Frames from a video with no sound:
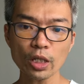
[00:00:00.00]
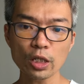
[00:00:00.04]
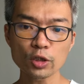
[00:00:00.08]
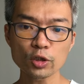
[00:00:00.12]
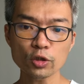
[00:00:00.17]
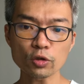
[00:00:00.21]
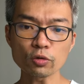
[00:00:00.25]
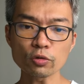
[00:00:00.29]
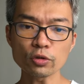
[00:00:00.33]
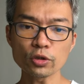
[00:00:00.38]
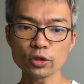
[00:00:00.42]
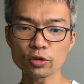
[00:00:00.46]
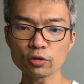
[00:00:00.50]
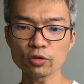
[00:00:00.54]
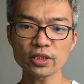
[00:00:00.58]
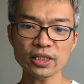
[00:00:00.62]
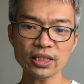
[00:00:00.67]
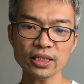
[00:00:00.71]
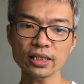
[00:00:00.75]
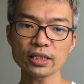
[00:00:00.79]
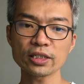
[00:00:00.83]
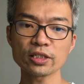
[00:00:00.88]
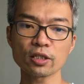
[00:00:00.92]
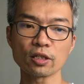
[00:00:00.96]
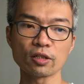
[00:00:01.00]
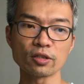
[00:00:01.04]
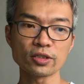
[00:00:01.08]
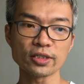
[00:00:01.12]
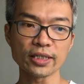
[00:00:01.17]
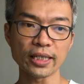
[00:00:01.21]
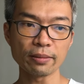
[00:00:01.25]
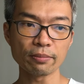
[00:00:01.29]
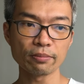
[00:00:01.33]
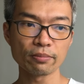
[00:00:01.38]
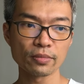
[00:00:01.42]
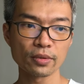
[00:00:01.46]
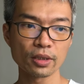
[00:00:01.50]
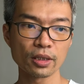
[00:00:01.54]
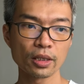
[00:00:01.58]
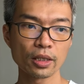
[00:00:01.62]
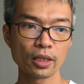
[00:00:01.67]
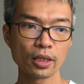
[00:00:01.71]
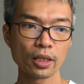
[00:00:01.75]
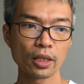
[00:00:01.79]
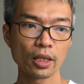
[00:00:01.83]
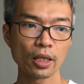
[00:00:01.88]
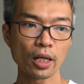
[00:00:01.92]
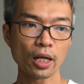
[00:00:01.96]
So using this concept,
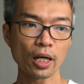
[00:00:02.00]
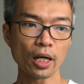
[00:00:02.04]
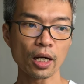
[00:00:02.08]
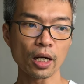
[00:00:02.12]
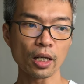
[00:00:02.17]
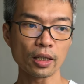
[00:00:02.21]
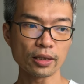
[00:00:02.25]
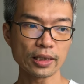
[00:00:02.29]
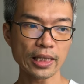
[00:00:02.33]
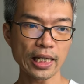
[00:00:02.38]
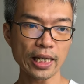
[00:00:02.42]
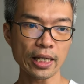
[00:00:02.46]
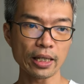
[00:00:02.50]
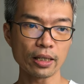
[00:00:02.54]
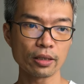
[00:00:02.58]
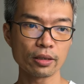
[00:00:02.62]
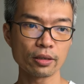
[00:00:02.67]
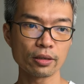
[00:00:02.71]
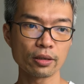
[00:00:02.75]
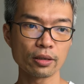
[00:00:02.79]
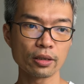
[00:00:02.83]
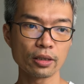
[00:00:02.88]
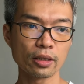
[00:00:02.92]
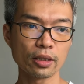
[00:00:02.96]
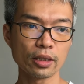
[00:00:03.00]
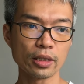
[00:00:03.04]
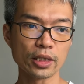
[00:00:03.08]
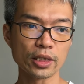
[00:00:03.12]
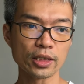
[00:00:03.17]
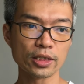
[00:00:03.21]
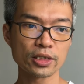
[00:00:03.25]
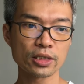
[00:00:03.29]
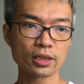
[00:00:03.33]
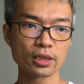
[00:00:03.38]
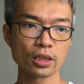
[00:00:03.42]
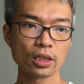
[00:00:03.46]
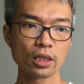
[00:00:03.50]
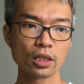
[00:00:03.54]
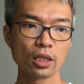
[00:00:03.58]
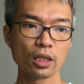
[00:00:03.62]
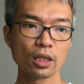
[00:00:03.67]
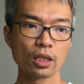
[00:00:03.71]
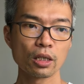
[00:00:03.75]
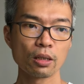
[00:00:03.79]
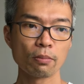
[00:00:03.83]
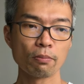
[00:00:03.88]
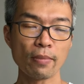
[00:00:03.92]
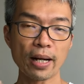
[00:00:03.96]
that is
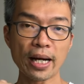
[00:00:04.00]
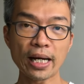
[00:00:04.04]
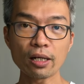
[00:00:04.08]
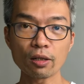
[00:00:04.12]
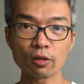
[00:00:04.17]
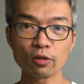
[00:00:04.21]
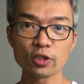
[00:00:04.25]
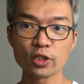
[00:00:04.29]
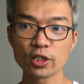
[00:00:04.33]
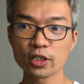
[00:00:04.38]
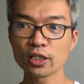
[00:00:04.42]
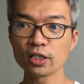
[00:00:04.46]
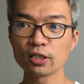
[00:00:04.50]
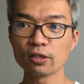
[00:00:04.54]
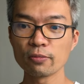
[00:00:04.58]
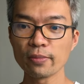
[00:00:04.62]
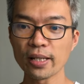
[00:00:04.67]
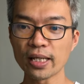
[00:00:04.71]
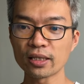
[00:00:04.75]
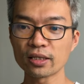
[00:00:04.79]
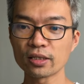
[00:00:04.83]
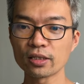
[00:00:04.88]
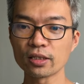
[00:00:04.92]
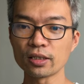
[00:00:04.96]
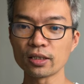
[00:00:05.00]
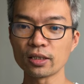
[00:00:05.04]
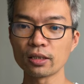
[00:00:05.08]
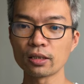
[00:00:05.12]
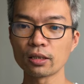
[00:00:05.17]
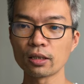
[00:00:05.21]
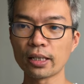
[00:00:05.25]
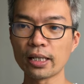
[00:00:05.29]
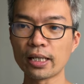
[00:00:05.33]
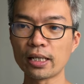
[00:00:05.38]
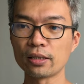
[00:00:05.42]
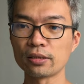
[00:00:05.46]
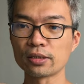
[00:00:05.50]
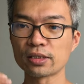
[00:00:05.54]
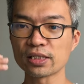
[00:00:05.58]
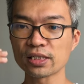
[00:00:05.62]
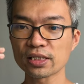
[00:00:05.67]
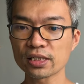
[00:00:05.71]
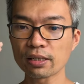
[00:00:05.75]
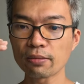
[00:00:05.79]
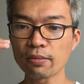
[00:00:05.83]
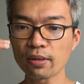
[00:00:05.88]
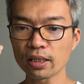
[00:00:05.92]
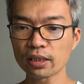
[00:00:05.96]
my logical method and
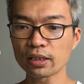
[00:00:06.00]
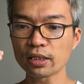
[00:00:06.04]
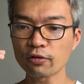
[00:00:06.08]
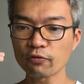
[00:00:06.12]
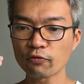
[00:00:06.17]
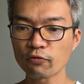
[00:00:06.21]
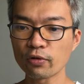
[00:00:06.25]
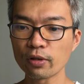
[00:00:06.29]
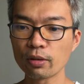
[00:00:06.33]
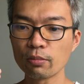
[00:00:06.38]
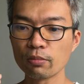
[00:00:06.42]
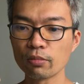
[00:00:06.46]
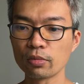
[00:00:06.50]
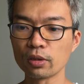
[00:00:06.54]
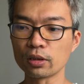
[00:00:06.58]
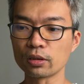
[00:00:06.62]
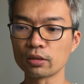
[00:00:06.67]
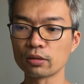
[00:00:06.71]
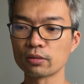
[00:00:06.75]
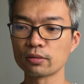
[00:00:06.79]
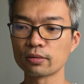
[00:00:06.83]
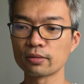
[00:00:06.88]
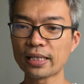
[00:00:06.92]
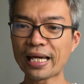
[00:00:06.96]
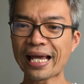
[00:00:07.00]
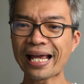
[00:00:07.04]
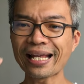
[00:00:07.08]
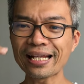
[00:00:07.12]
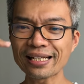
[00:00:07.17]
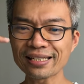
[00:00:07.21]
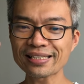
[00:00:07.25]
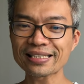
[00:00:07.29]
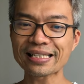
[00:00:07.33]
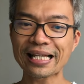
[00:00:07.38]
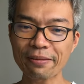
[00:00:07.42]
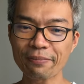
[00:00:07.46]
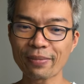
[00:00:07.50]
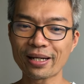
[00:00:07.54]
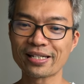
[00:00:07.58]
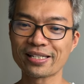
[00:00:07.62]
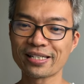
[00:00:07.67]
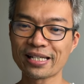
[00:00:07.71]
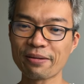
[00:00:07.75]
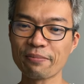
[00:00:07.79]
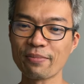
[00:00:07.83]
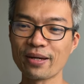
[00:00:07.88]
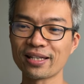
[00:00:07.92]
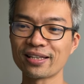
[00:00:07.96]
systematic framework and
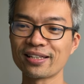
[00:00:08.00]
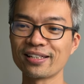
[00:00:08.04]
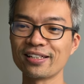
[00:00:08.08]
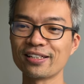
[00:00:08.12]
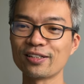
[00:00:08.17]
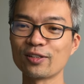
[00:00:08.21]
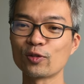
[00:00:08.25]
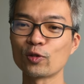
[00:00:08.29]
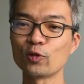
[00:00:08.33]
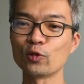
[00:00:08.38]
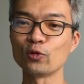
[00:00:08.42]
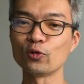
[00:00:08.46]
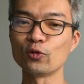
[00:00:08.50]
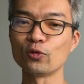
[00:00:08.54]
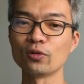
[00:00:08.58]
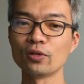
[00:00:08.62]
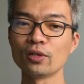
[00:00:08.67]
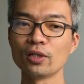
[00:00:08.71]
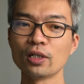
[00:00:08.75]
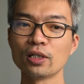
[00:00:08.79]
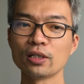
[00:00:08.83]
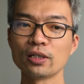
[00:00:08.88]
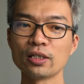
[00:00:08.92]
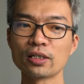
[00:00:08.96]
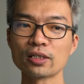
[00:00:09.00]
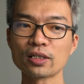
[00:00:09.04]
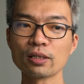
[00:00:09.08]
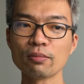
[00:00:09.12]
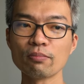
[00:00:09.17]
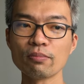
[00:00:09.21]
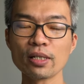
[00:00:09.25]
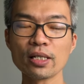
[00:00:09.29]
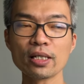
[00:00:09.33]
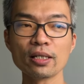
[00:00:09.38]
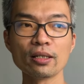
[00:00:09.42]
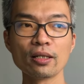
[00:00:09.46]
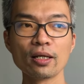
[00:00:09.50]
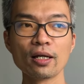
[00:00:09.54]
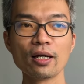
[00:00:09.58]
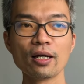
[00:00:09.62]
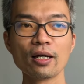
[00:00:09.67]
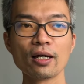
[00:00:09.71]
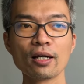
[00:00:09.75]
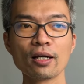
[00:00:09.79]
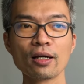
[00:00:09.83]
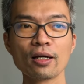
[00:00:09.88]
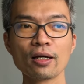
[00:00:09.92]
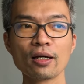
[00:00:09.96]
step-by-step method to determine
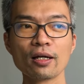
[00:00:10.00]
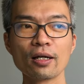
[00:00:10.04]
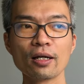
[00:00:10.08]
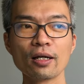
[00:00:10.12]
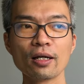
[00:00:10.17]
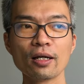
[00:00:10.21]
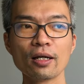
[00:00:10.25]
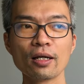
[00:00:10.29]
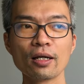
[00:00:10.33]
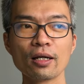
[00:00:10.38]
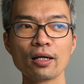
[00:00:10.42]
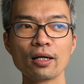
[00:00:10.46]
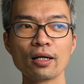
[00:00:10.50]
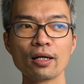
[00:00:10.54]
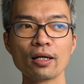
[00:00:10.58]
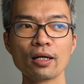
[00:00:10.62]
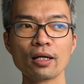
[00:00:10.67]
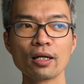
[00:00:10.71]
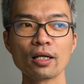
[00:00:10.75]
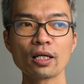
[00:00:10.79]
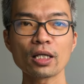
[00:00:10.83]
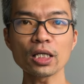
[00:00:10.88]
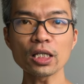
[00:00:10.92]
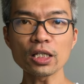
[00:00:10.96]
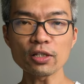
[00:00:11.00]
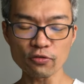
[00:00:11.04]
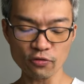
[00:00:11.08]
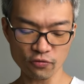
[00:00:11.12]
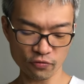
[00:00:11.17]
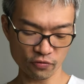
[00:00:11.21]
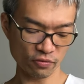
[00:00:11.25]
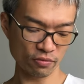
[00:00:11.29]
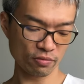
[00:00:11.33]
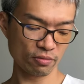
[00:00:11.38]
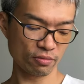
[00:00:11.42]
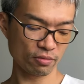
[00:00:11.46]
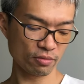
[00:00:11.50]
if